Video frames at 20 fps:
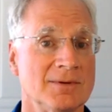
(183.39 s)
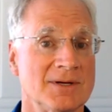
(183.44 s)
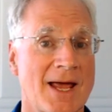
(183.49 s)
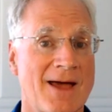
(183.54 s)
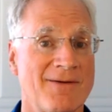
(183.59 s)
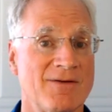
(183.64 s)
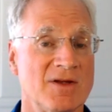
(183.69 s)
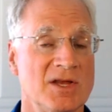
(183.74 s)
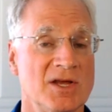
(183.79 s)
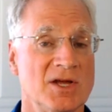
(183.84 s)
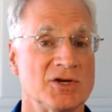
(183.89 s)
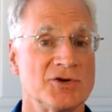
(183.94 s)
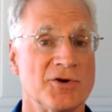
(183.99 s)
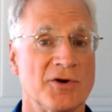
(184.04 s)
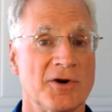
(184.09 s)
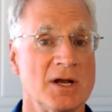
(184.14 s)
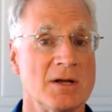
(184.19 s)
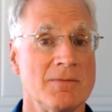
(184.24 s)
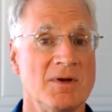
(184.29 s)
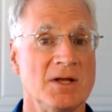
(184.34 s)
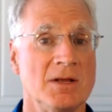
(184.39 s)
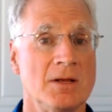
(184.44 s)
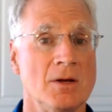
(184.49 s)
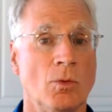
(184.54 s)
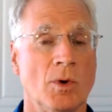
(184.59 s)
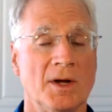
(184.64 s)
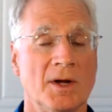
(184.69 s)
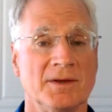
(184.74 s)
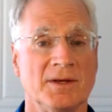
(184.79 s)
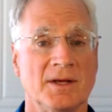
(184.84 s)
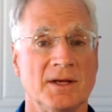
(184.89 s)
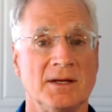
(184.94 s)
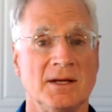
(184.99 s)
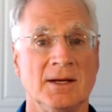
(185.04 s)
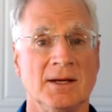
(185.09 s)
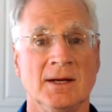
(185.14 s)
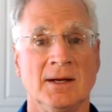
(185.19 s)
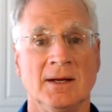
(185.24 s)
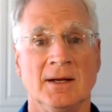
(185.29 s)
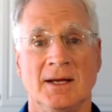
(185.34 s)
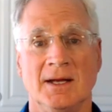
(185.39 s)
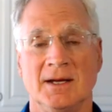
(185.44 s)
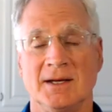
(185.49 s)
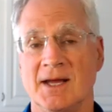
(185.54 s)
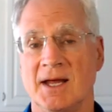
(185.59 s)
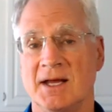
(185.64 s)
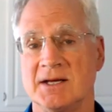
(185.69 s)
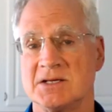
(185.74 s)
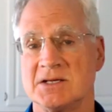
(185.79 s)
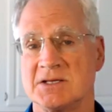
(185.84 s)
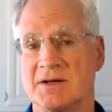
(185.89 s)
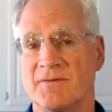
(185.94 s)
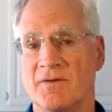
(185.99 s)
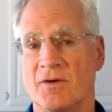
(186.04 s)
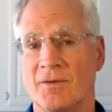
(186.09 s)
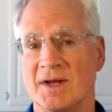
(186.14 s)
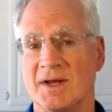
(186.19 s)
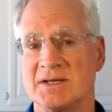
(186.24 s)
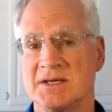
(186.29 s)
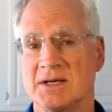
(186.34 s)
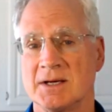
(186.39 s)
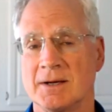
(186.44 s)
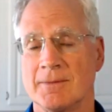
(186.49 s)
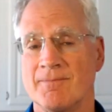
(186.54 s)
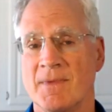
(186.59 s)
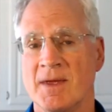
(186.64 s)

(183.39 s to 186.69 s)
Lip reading: having the attorney be the one that engages the forensic.